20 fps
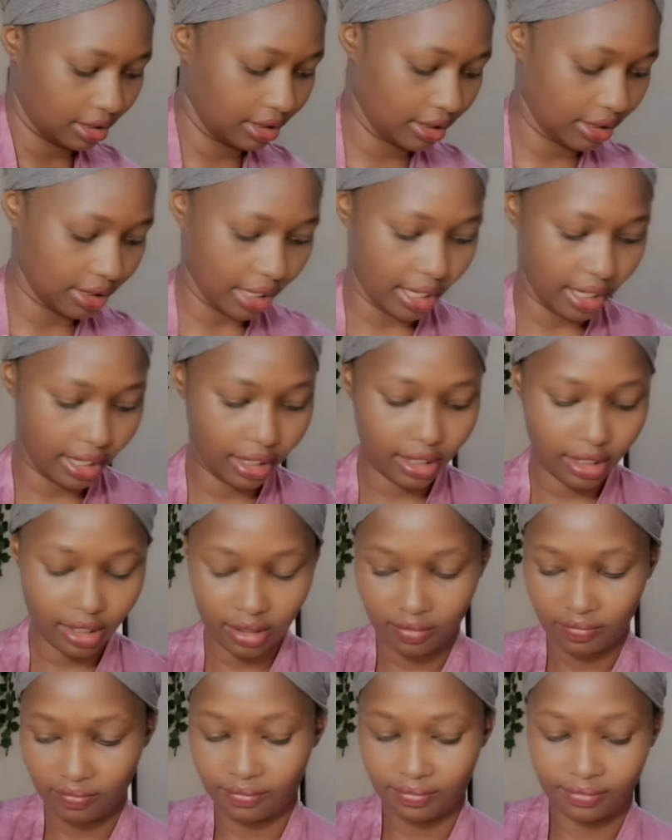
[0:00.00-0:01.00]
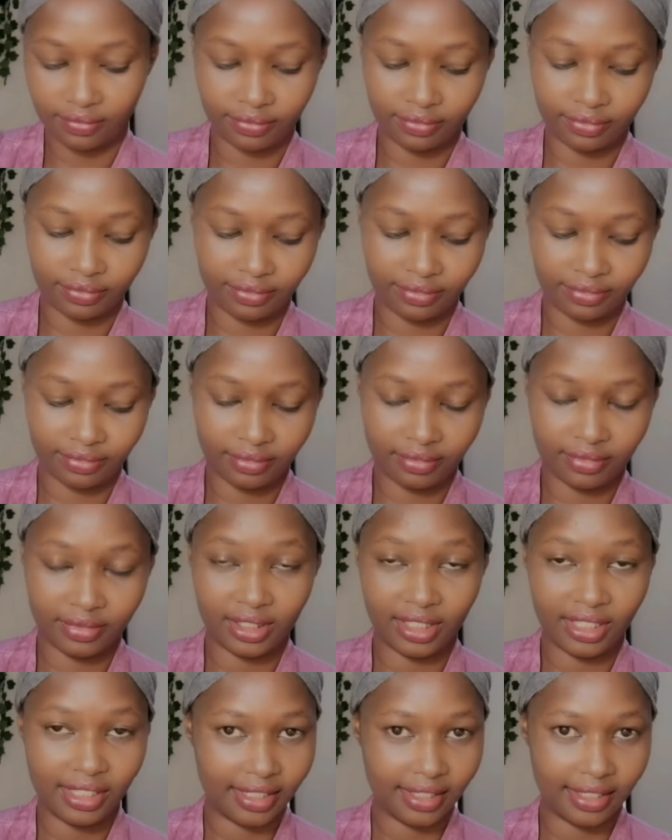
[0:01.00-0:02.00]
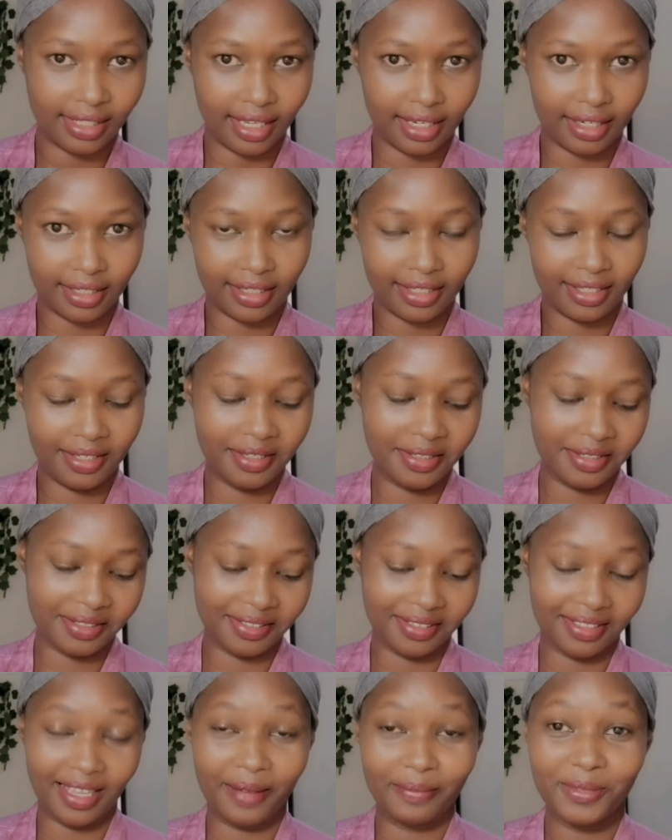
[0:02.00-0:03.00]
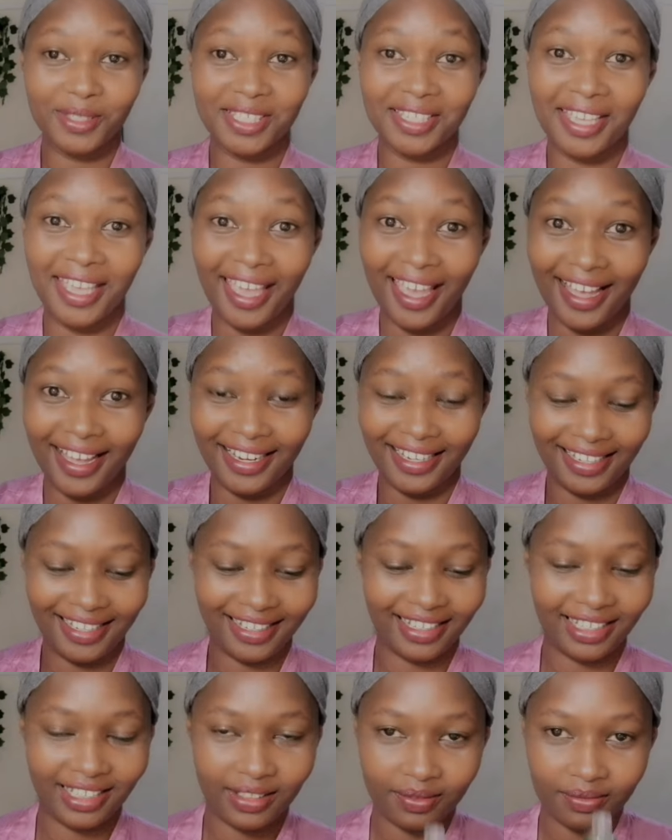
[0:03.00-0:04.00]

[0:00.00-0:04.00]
inside. This scent, I'm scared.